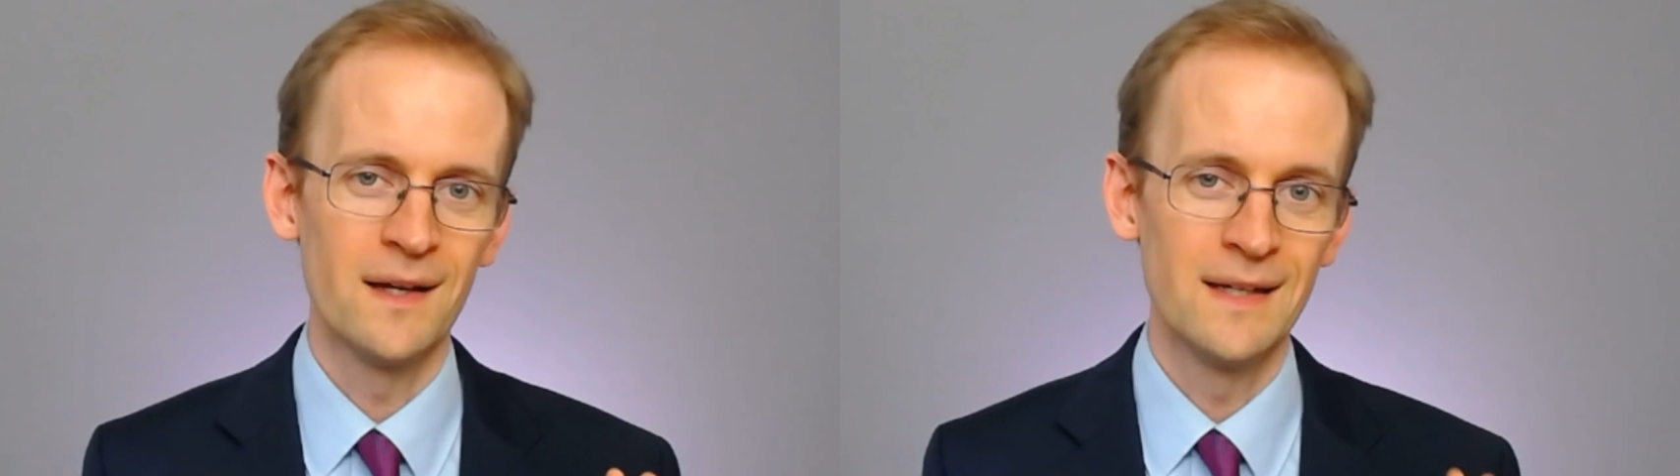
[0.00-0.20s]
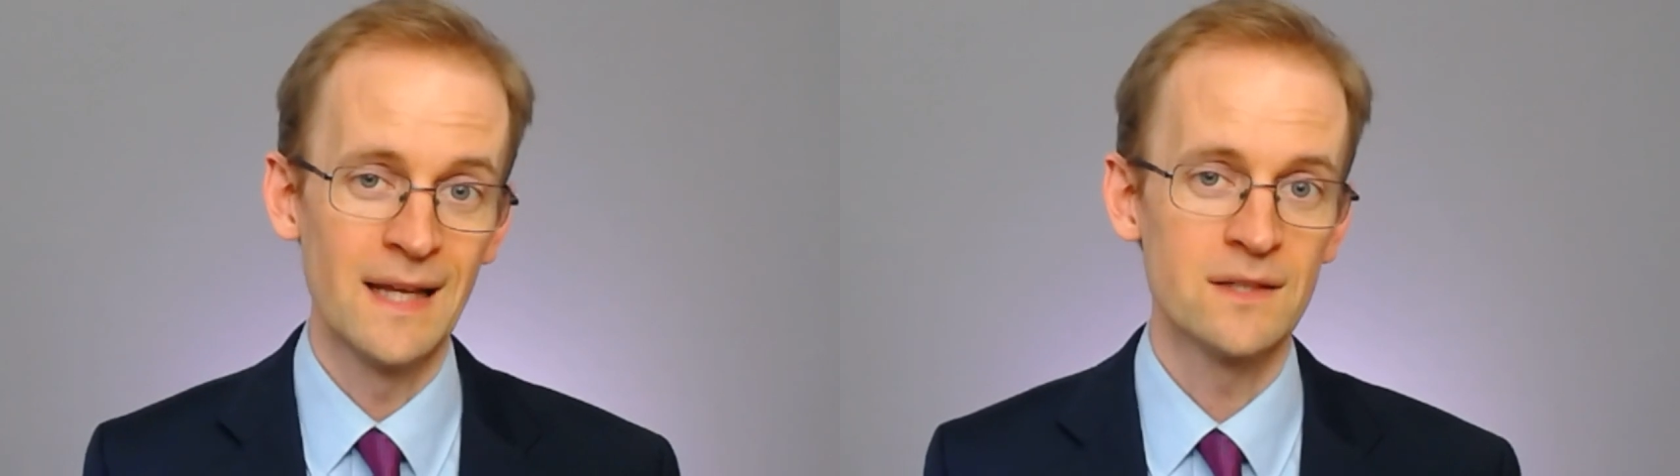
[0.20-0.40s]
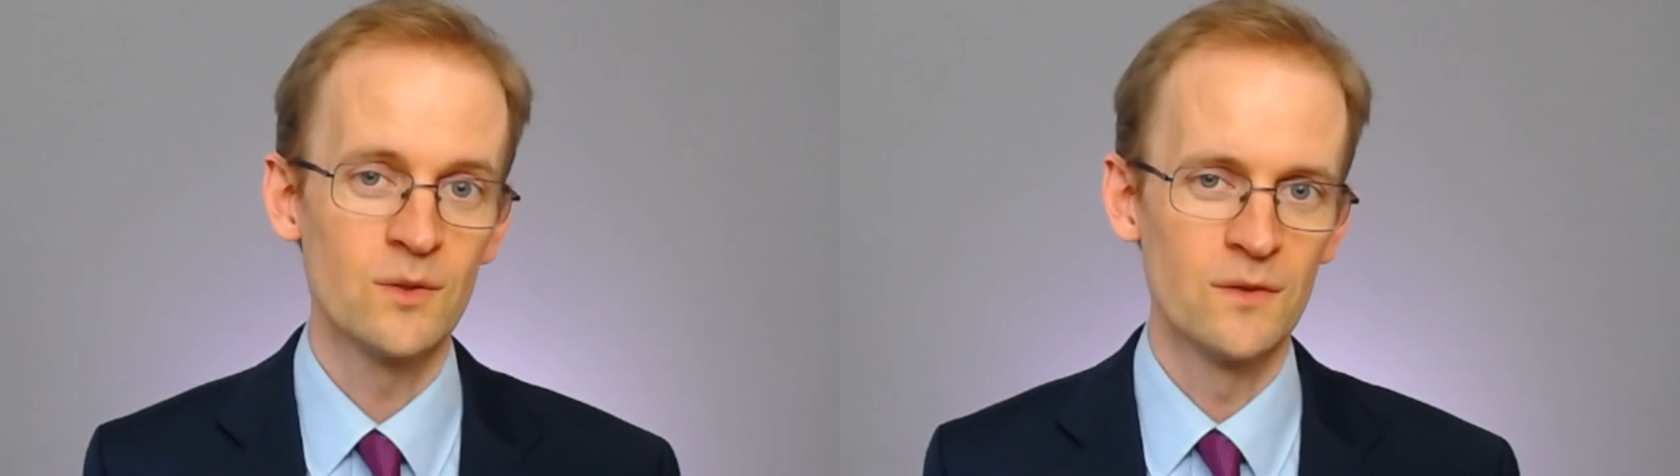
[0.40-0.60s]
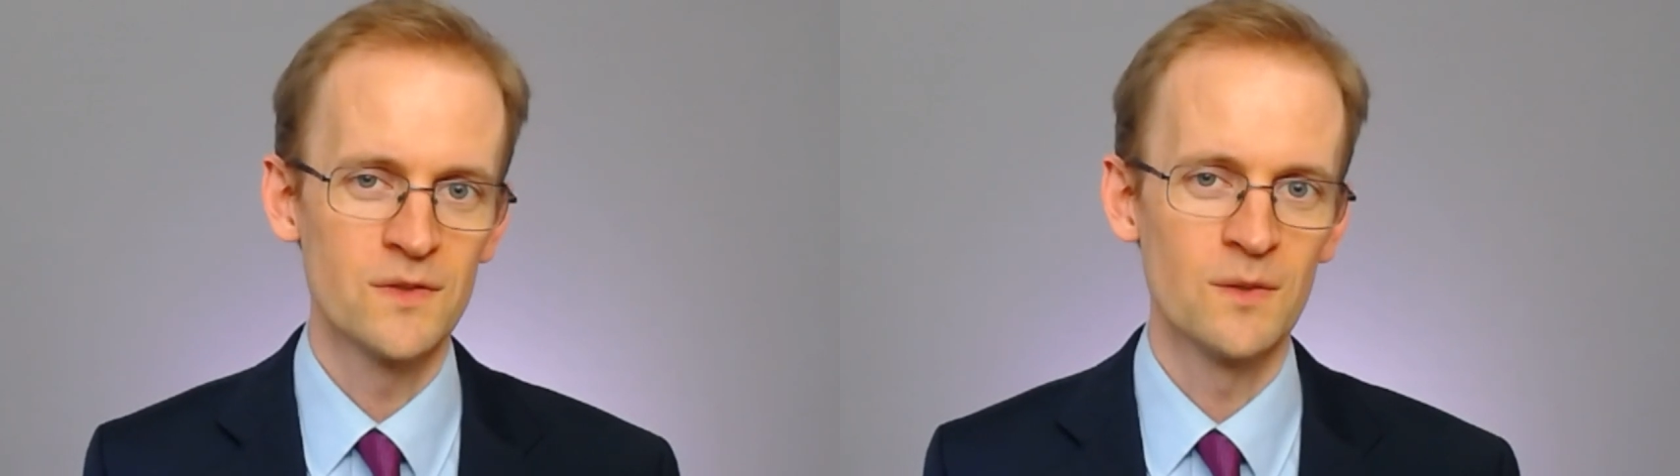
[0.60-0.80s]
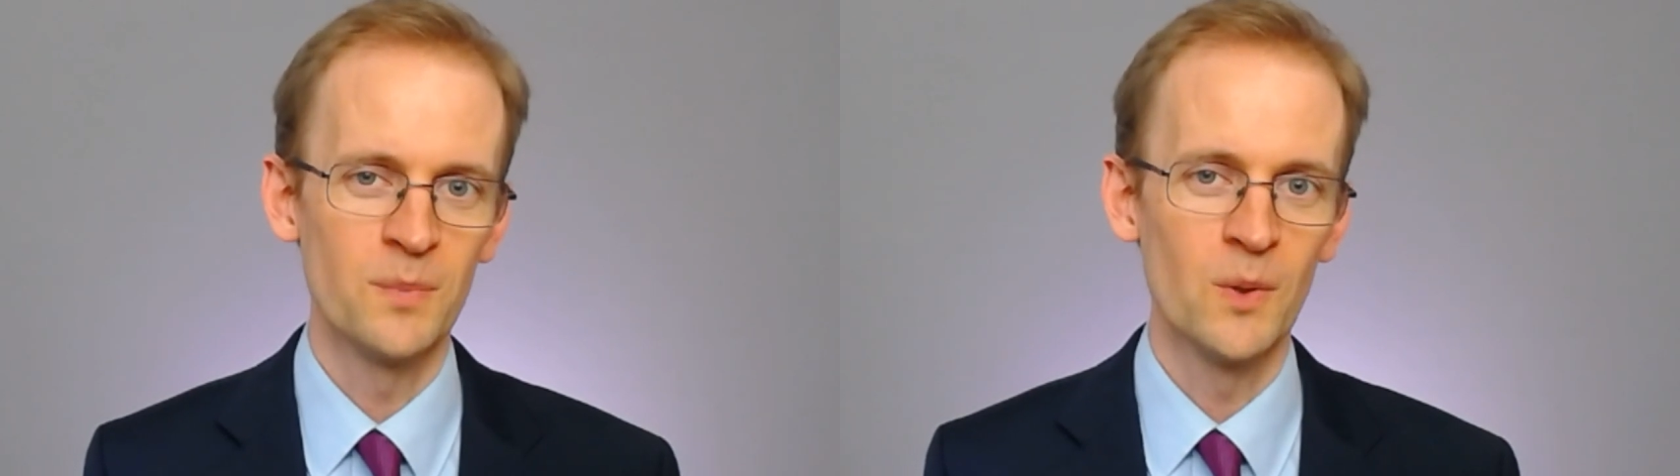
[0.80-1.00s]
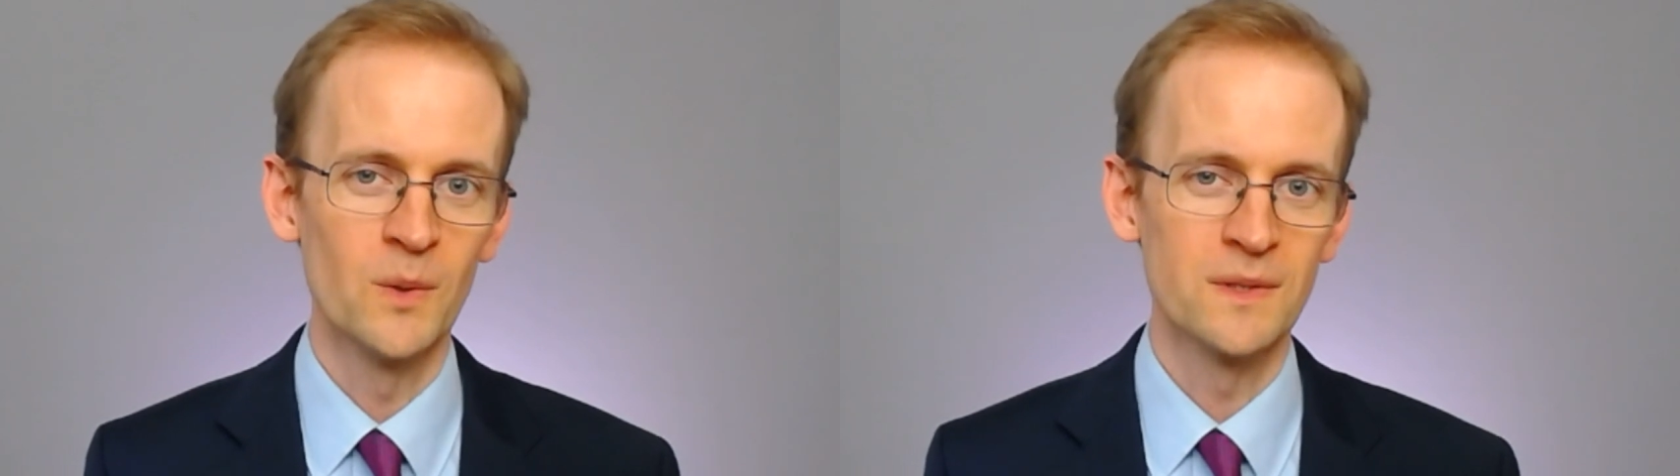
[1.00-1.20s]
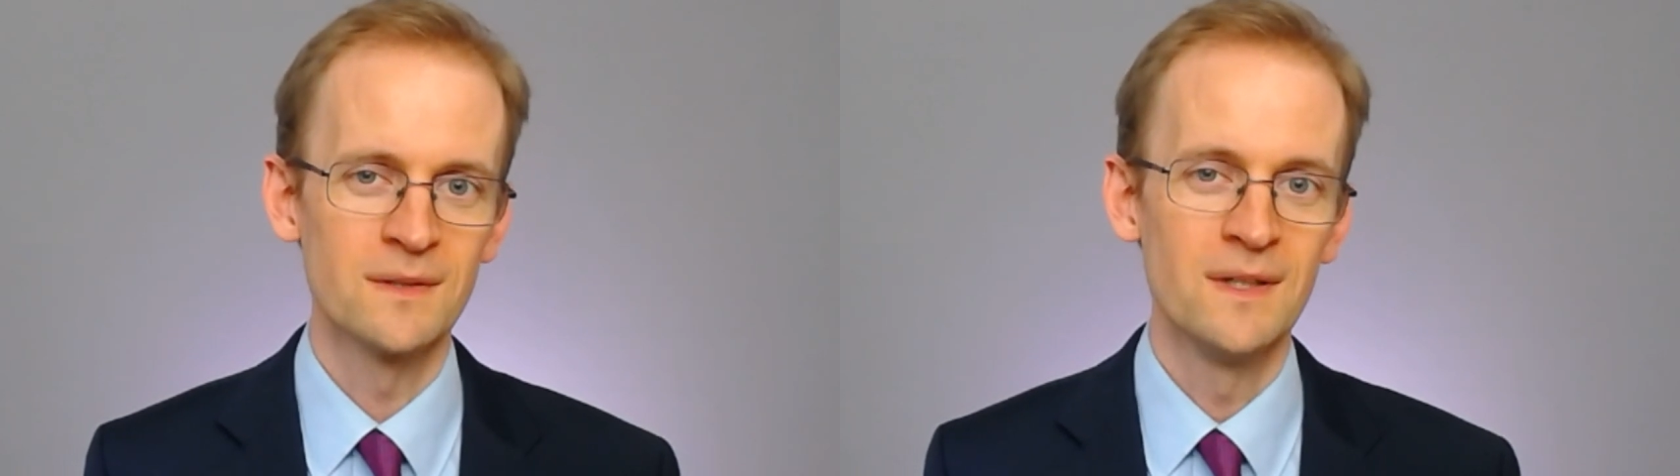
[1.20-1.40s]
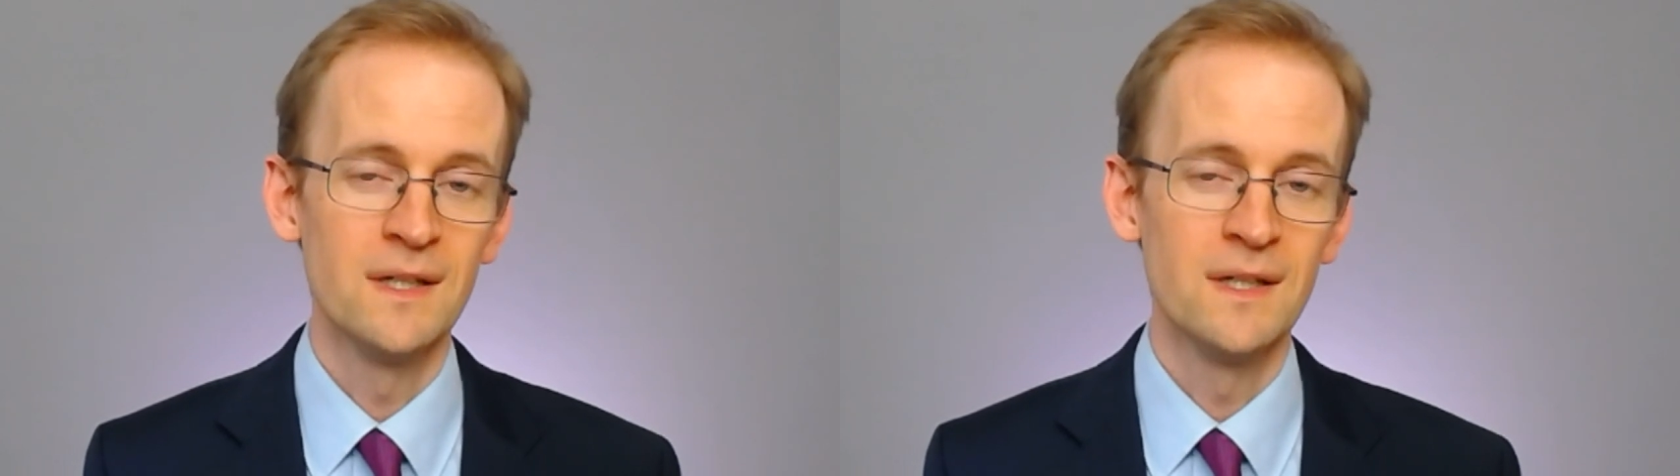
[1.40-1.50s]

letter of support.